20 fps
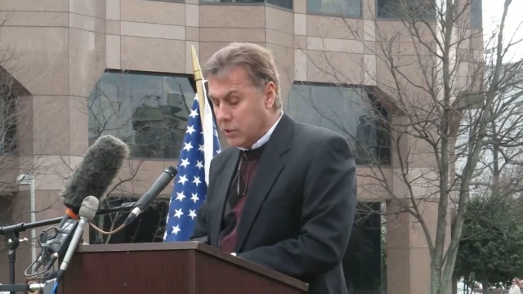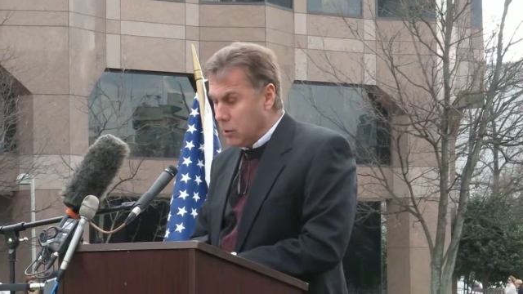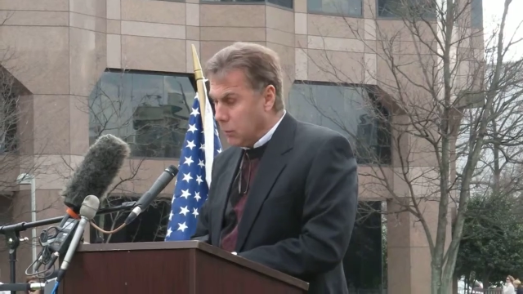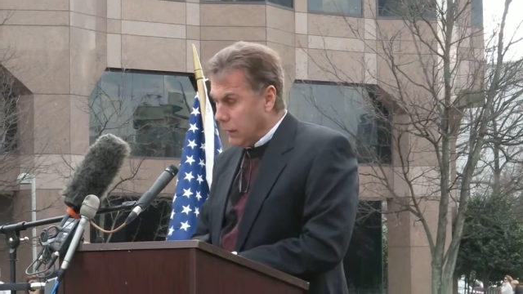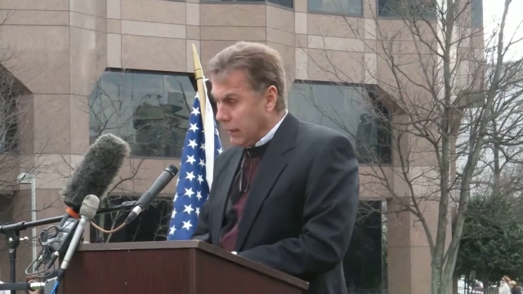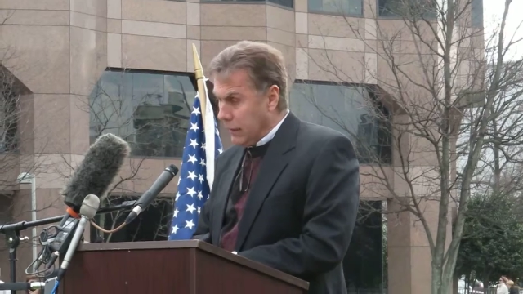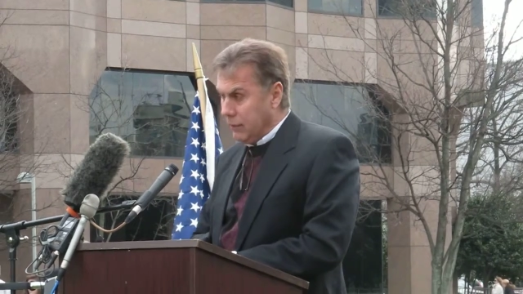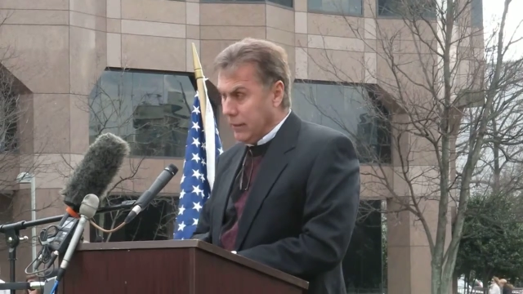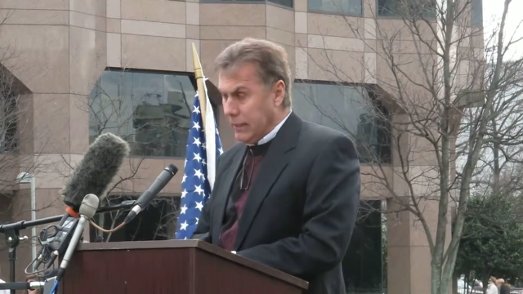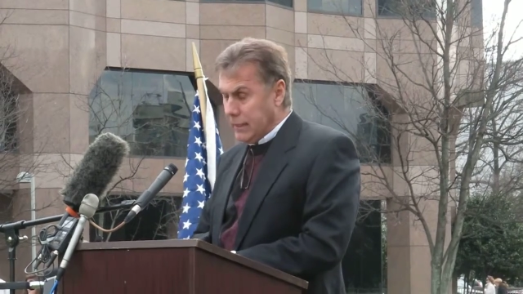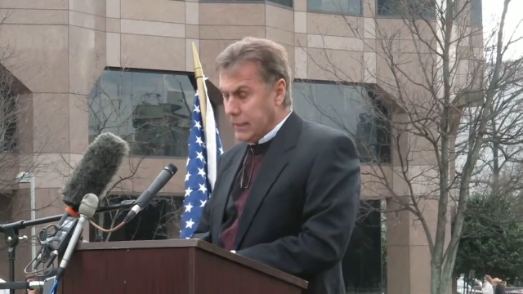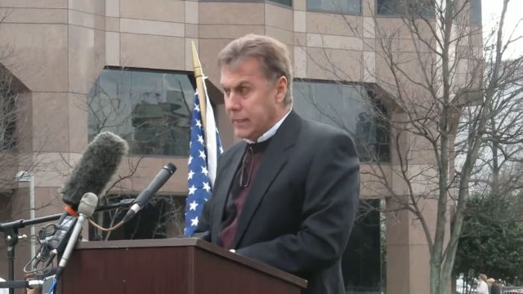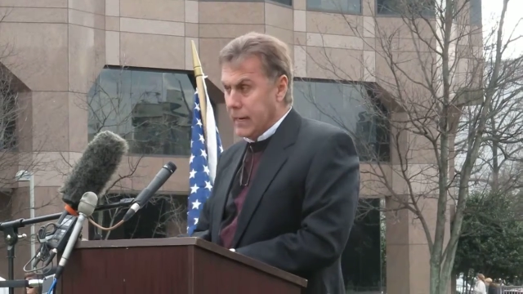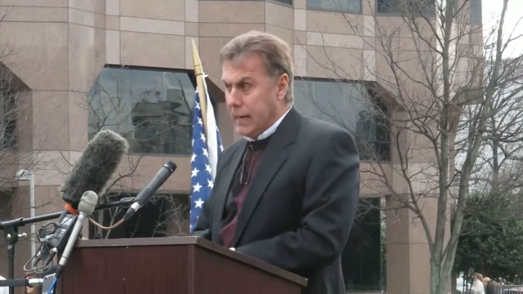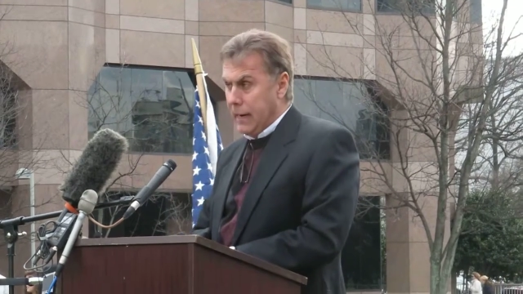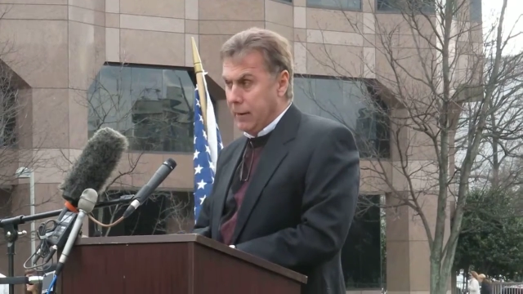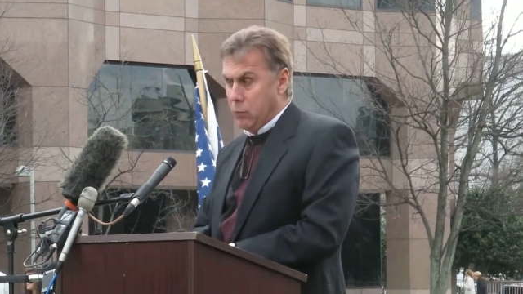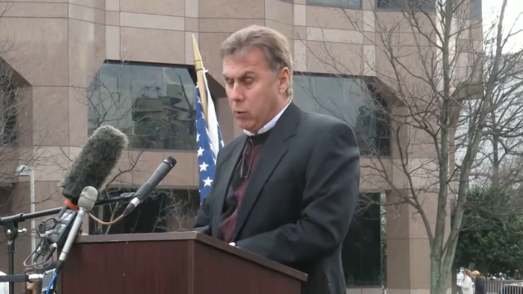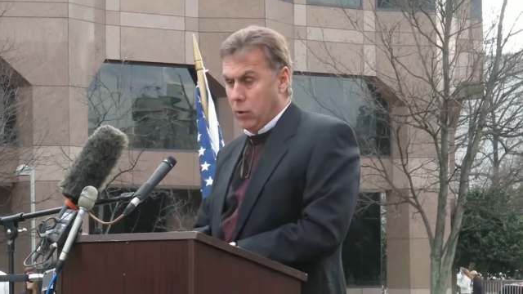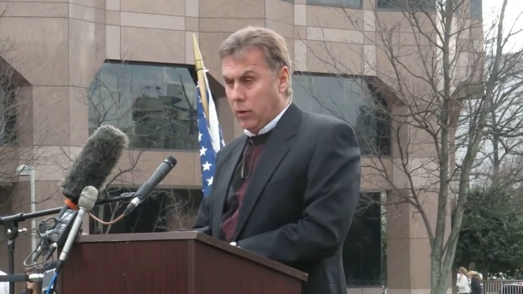So we live in a
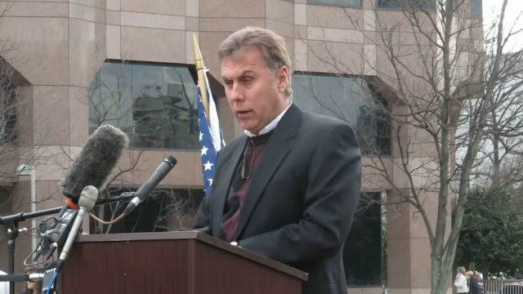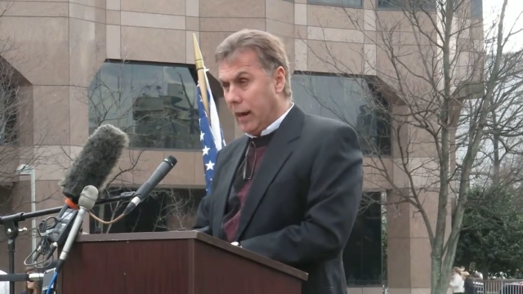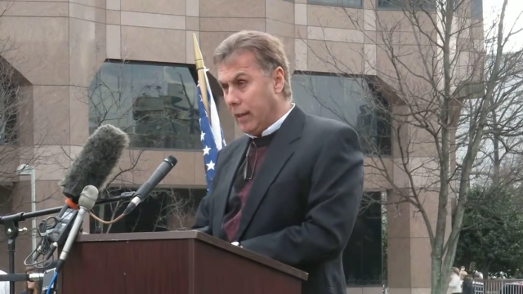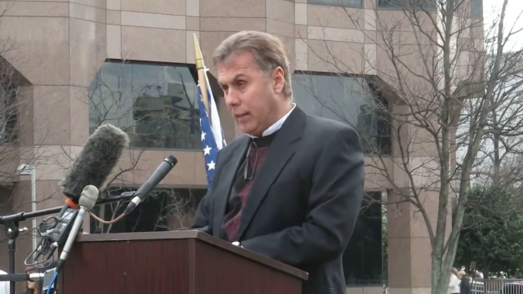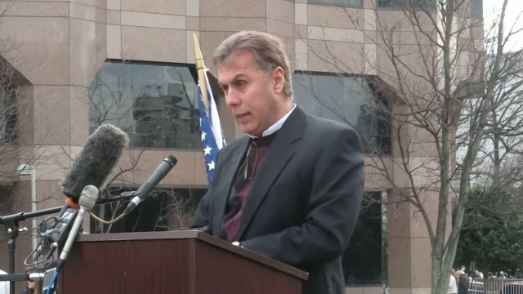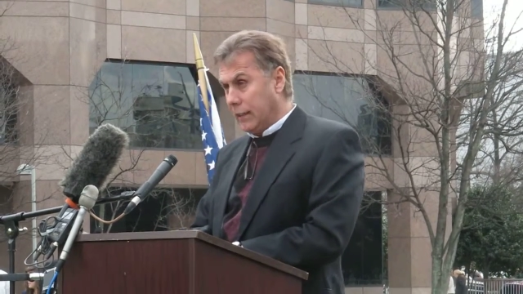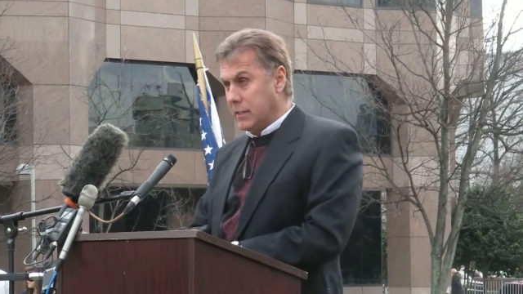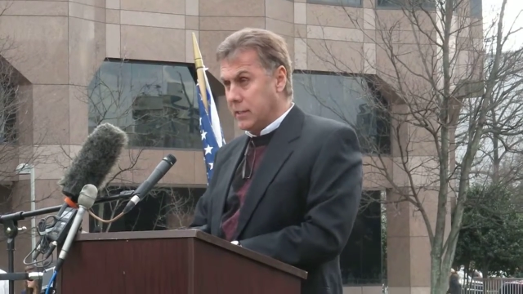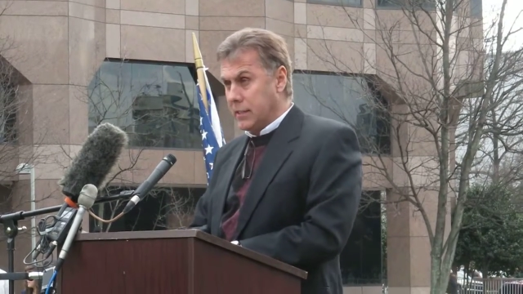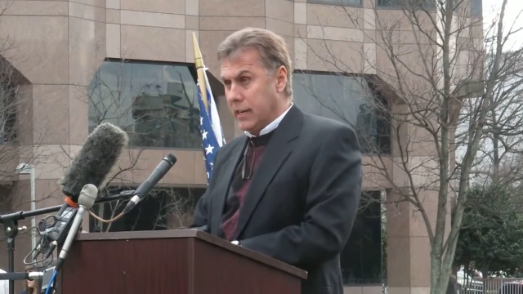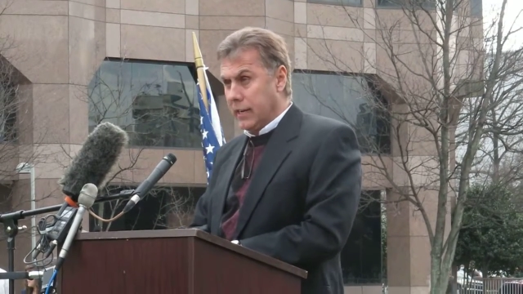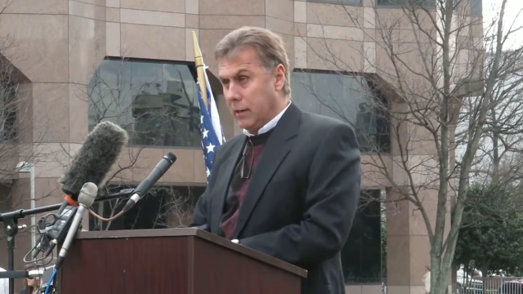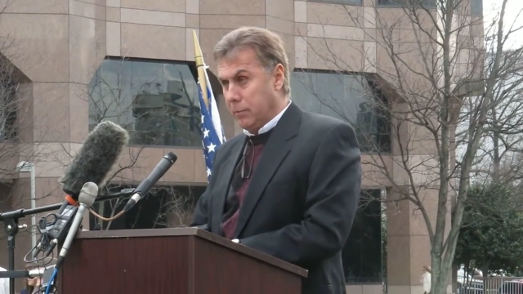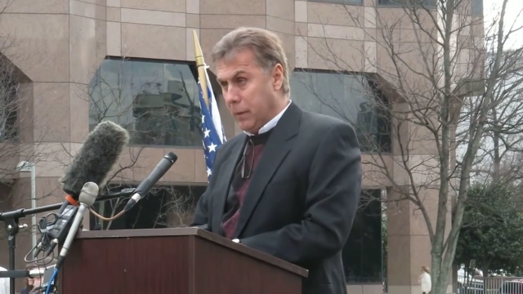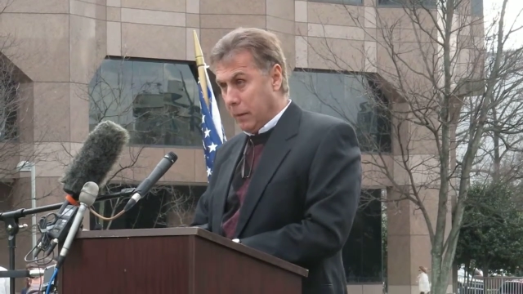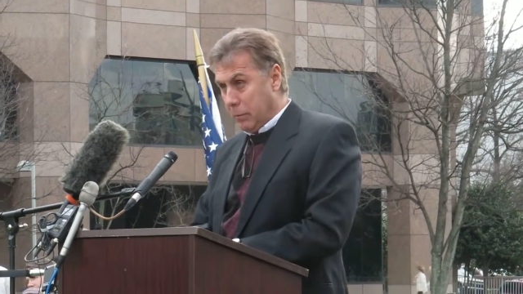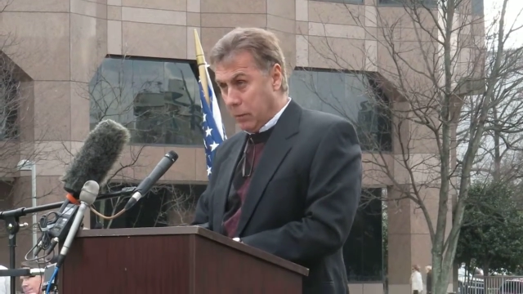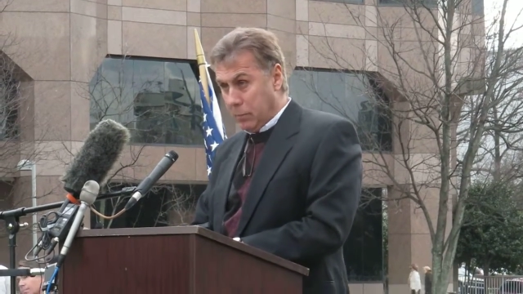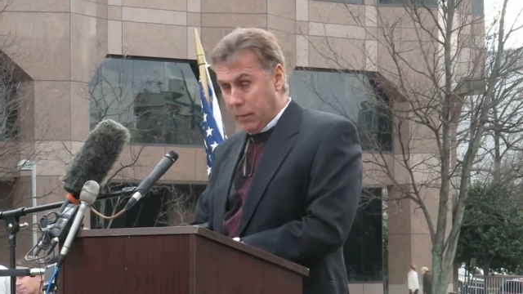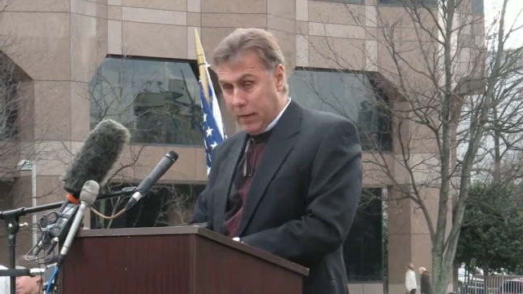time where I think the Second
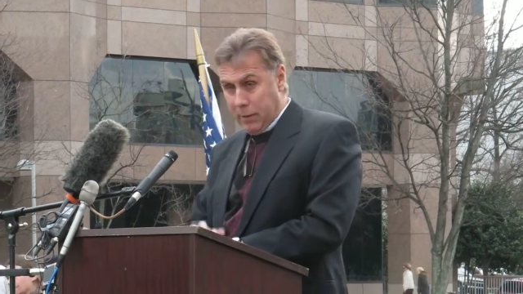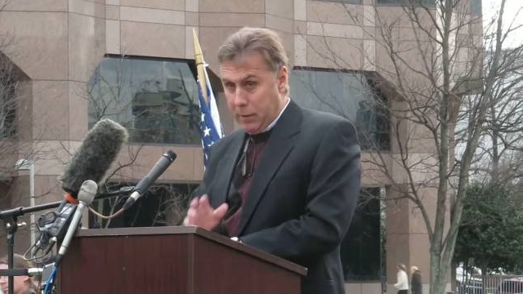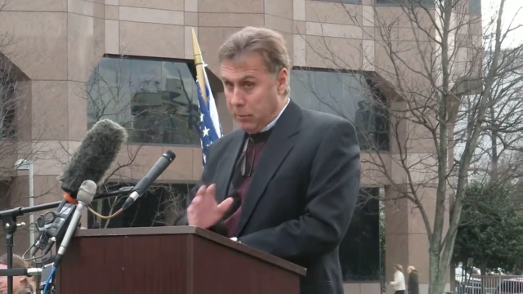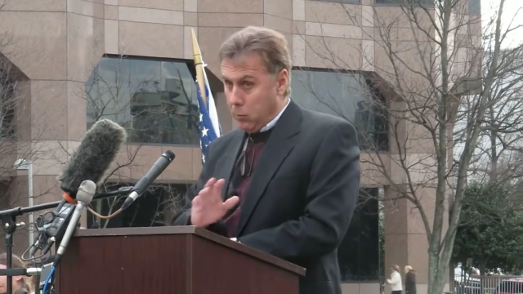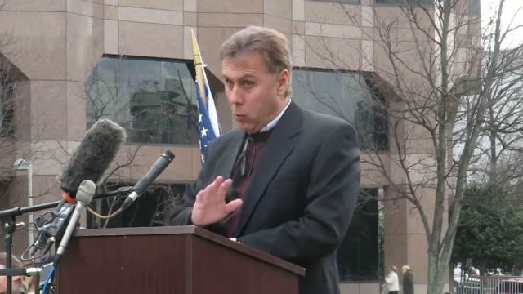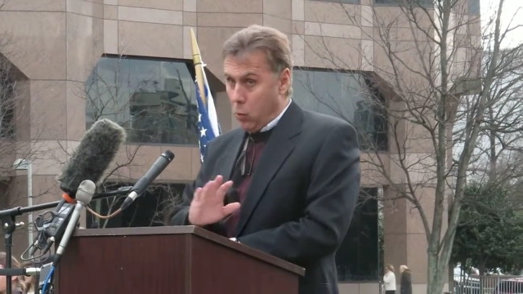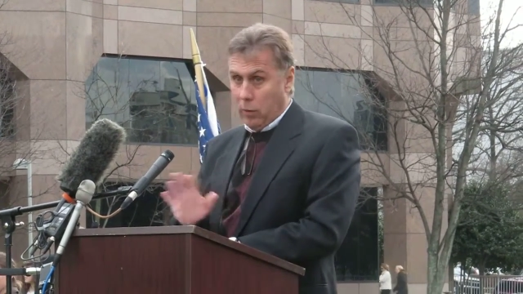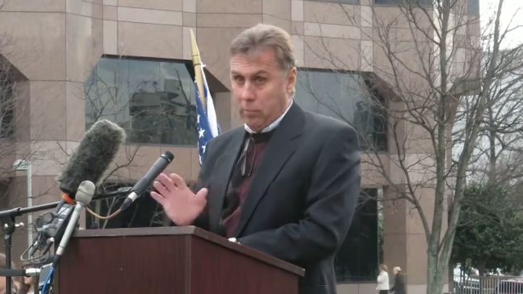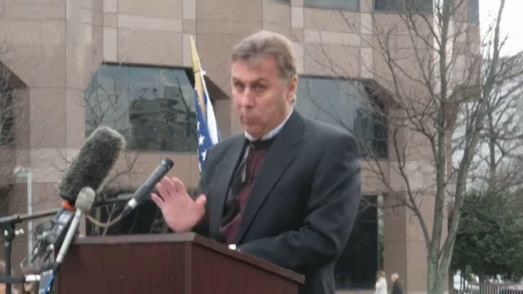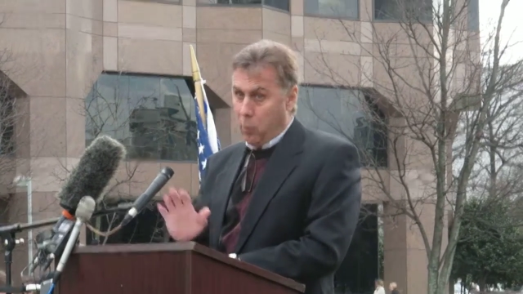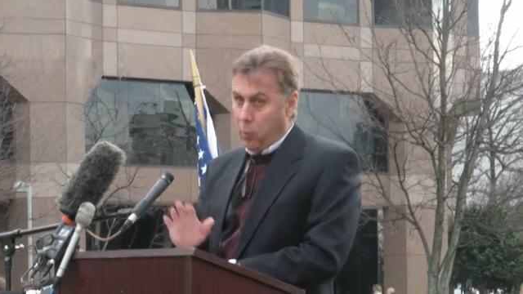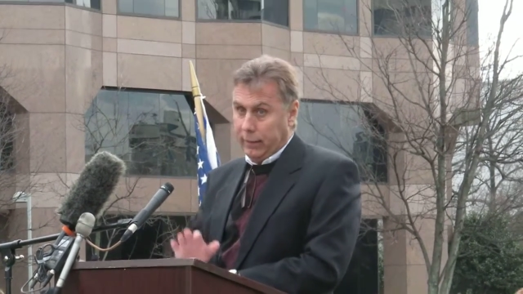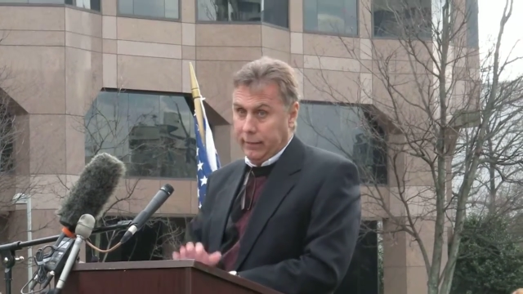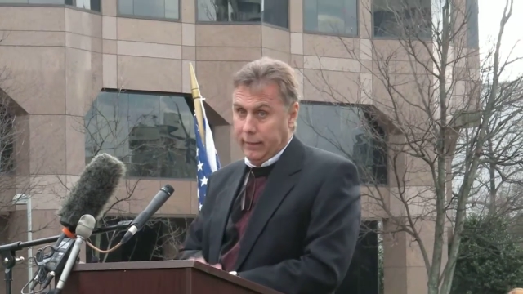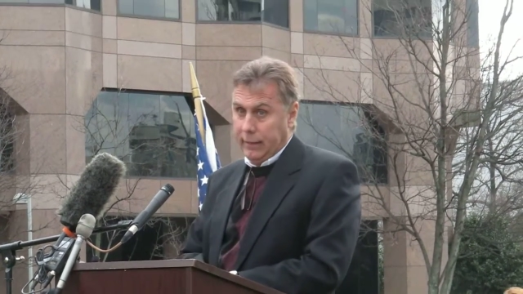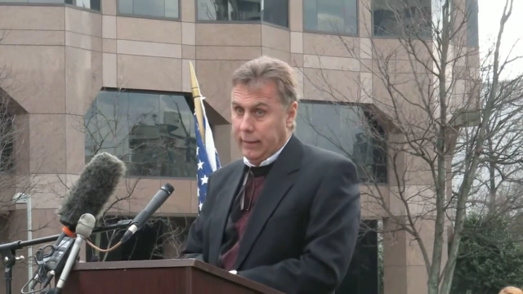Amendment may be more important